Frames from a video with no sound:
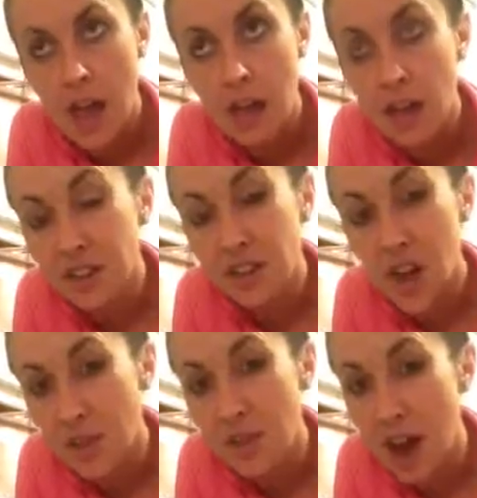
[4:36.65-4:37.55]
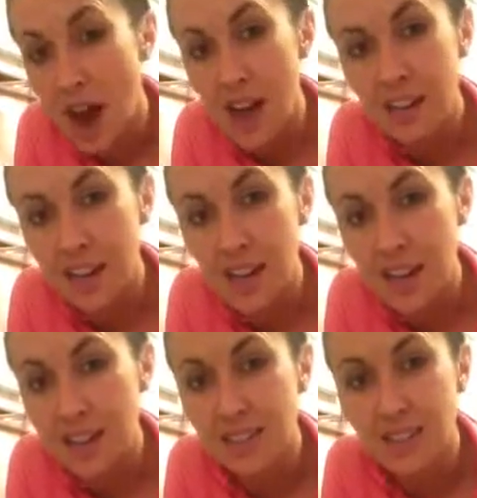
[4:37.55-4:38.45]
and on top of it, I get
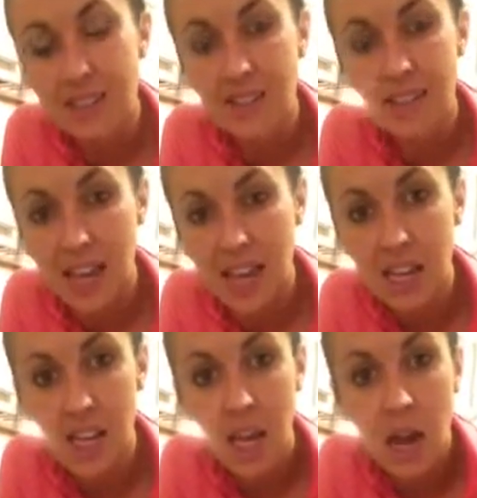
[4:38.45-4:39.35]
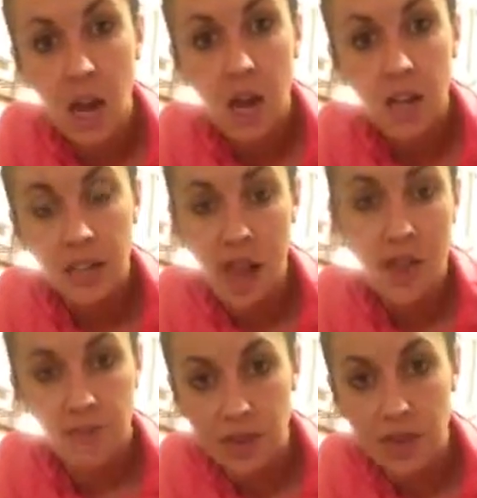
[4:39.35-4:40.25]
an insane
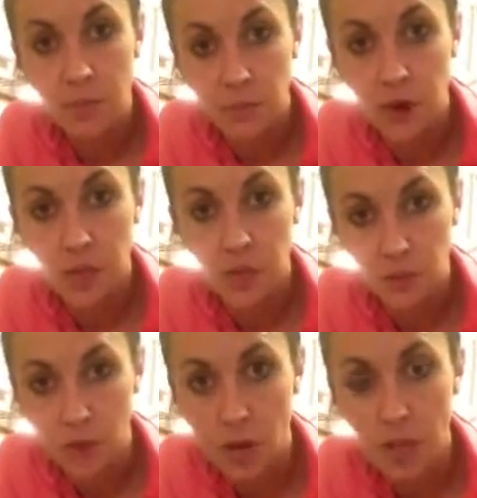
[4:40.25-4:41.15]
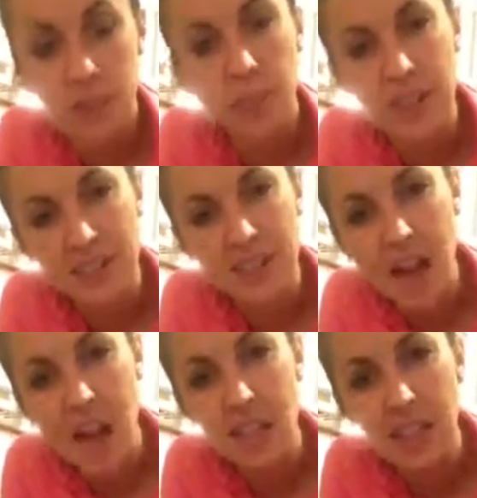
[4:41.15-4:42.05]
caffeine buzz from this, but it's
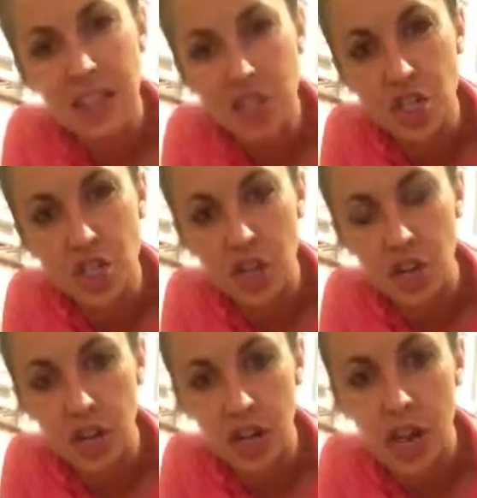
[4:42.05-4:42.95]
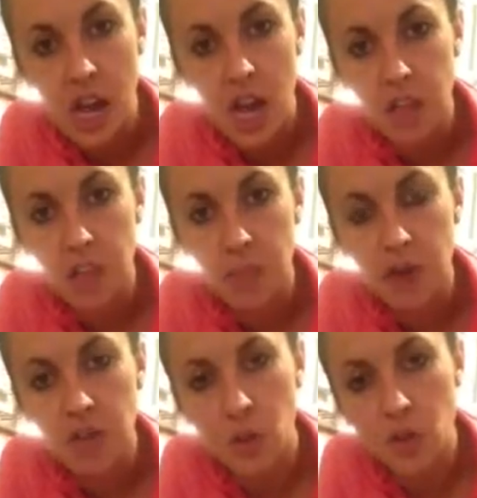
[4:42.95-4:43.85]
not like the jittery
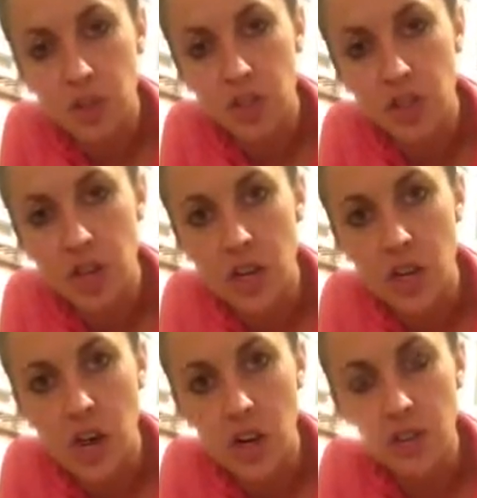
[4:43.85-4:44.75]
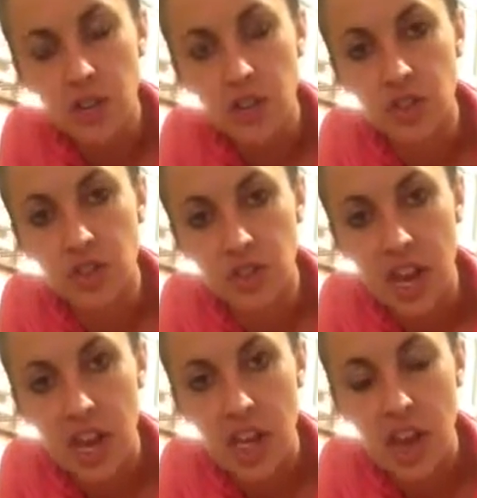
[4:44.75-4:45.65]
espresso. It's just a nice
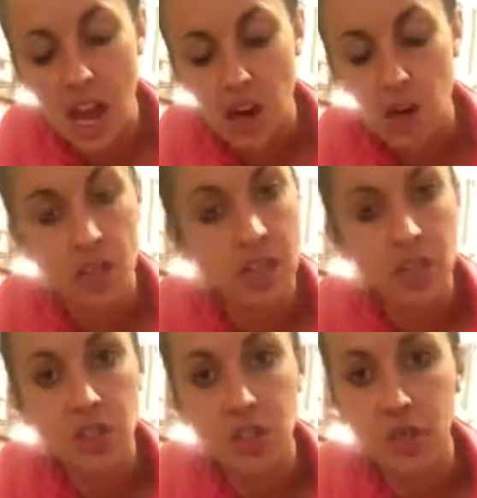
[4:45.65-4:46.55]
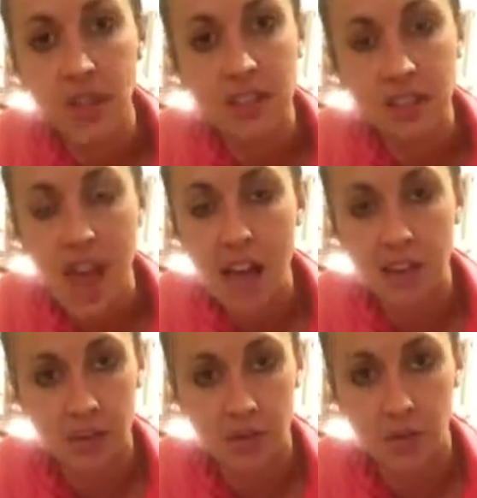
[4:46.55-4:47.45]
sustained energy, and this is
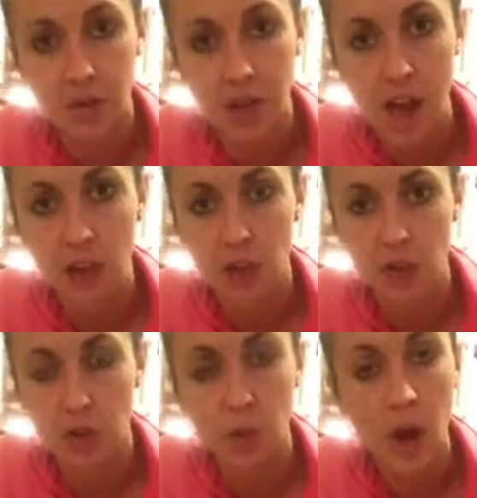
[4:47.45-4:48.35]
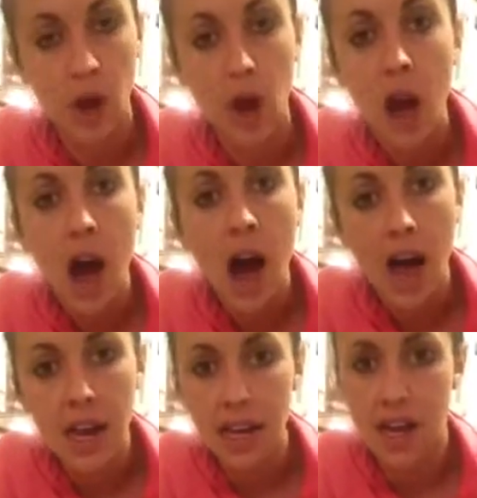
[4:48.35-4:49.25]
fantastic for fat loss as well.
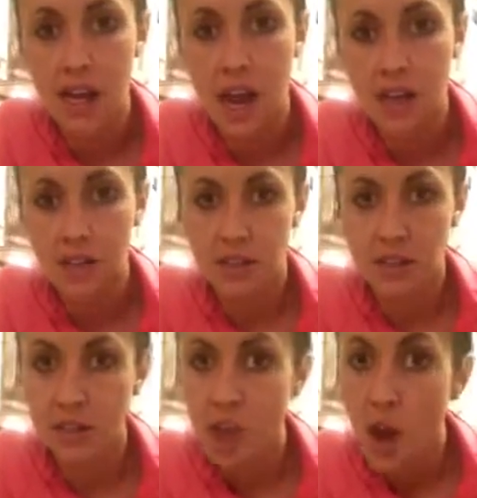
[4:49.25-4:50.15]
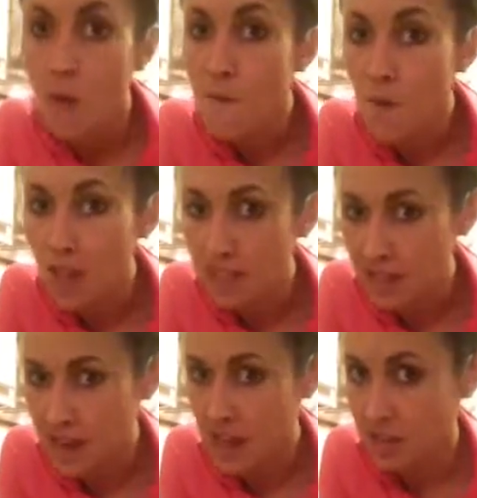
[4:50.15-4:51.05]
High in antioxidants, fights
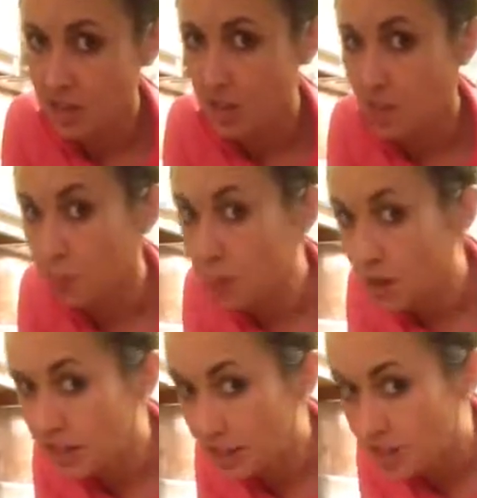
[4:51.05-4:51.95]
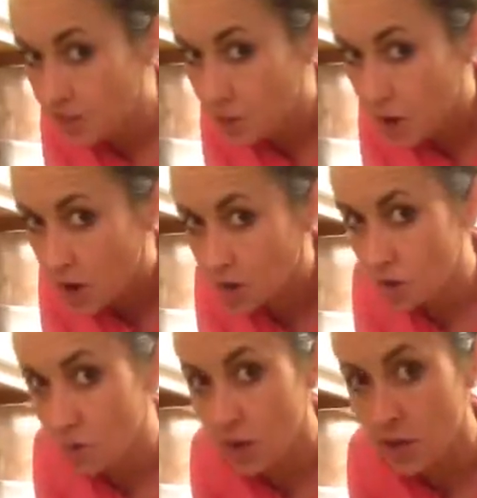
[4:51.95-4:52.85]
cancer. It's breast cancer
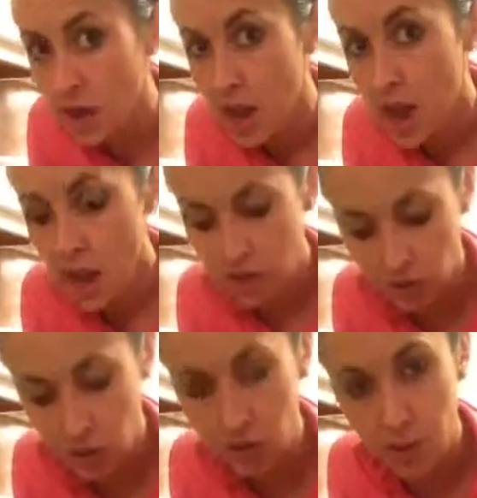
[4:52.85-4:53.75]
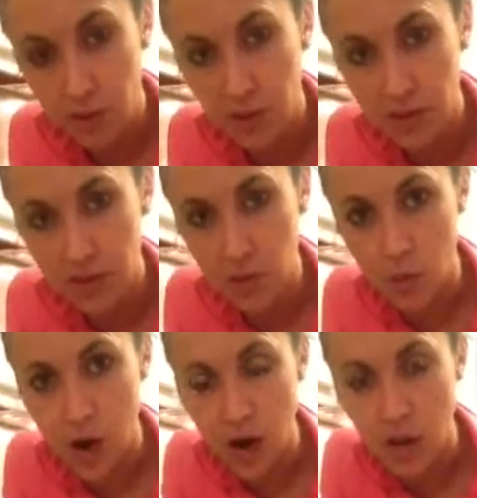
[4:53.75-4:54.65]
awareness month, hence all of my pink that
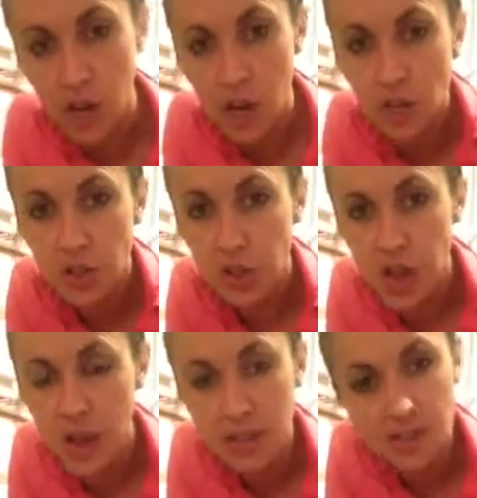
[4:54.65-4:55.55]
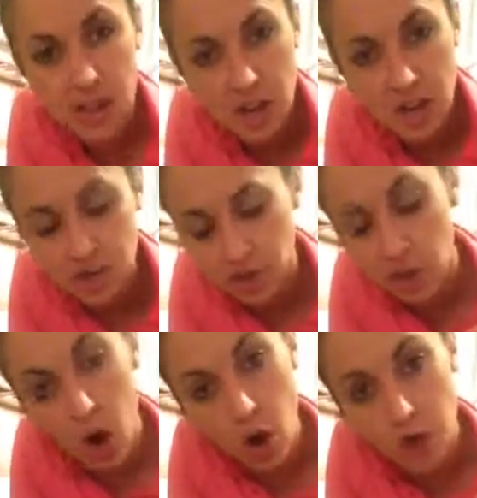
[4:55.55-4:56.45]
I'm wearing. So guys, this is
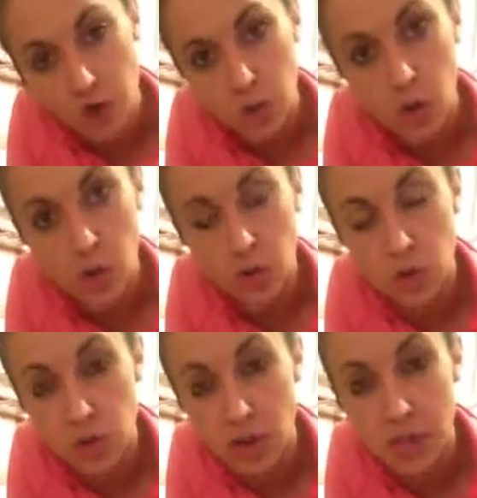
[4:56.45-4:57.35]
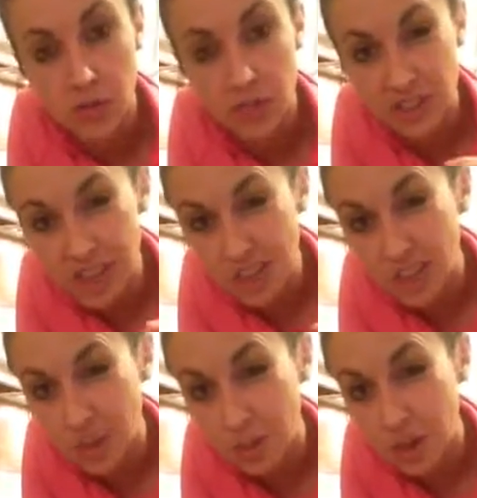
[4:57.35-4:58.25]
an awesome go-to drink. If it tastes
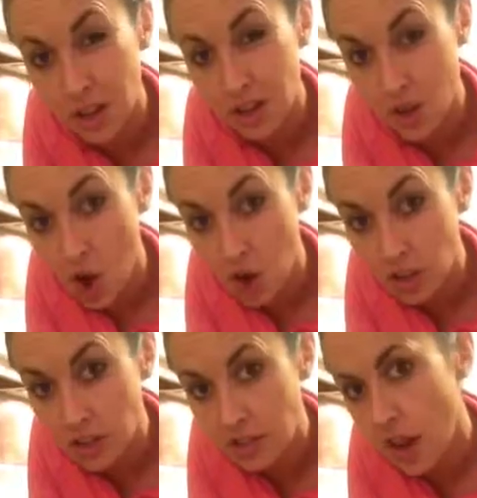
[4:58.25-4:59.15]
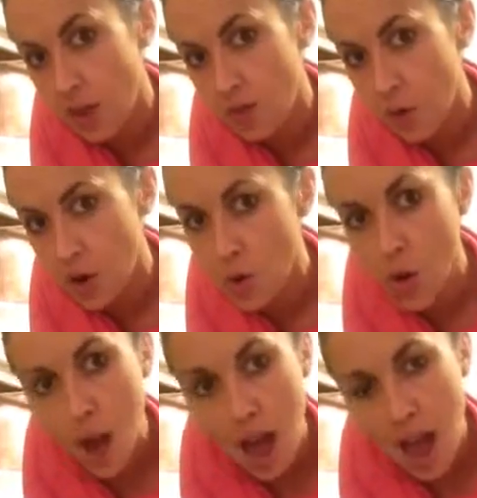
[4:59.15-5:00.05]
a little bit on the gnarly side for
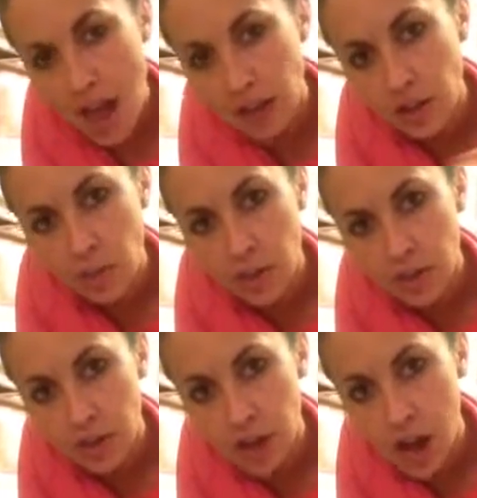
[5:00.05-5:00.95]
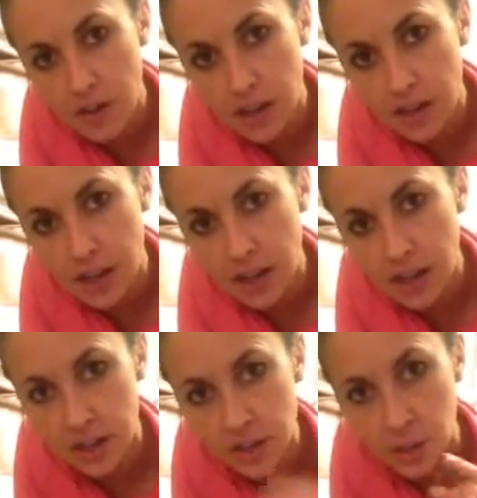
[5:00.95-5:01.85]
you, Add a little bit of agave light
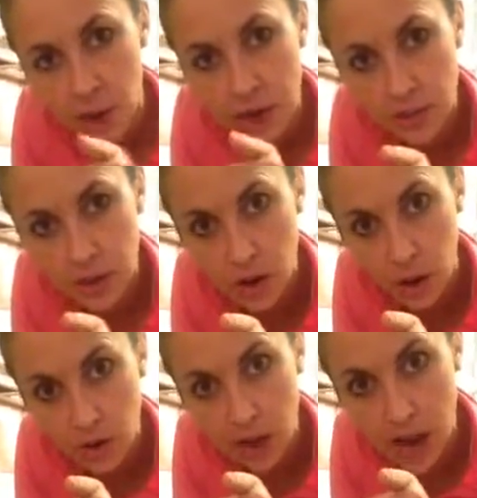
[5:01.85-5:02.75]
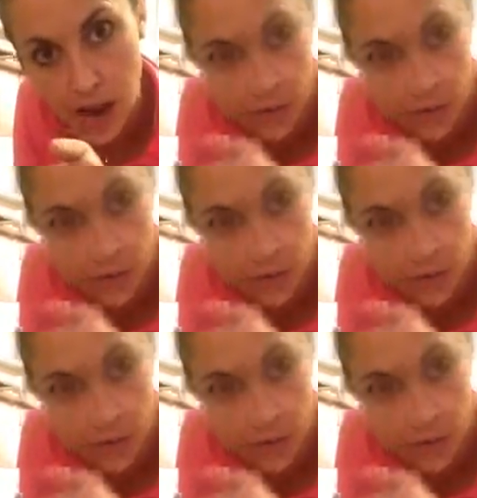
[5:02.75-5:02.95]
nectar. Wait a minute, hold on, I